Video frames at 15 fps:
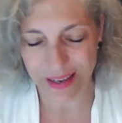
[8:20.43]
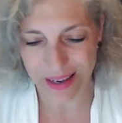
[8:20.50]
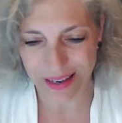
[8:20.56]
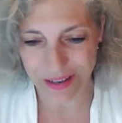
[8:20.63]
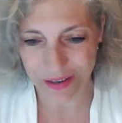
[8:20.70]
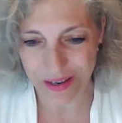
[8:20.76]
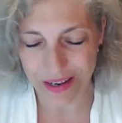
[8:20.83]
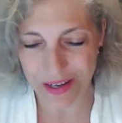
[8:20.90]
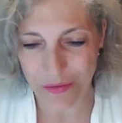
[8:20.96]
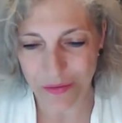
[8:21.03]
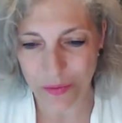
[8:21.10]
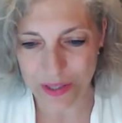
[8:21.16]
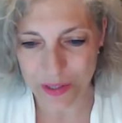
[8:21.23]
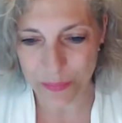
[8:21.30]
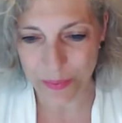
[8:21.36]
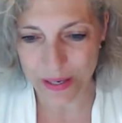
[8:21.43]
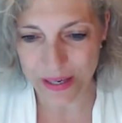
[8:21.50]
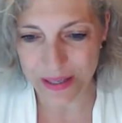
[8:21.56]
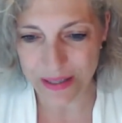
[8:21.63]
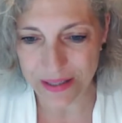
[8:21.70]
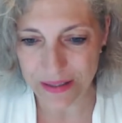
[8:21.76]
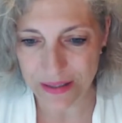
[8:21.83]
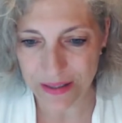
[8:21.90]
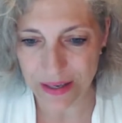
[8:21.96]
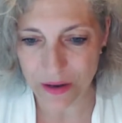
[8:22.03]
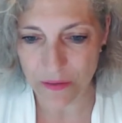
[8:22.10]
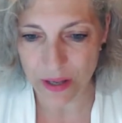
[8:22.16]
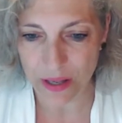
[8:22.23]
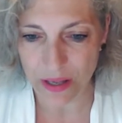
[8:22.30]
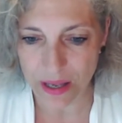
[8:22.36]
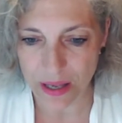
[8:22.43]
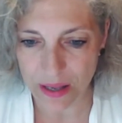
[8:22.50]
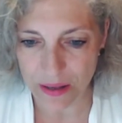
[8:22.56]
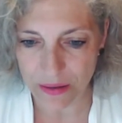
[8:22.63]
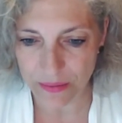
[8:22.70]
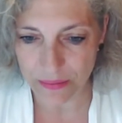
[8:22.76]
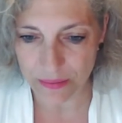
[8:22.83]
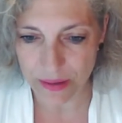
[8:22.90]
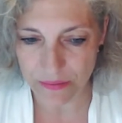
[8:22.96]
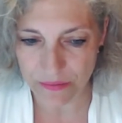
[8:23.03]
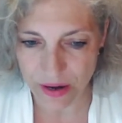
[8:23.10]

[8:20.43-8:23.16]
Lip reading: it was built a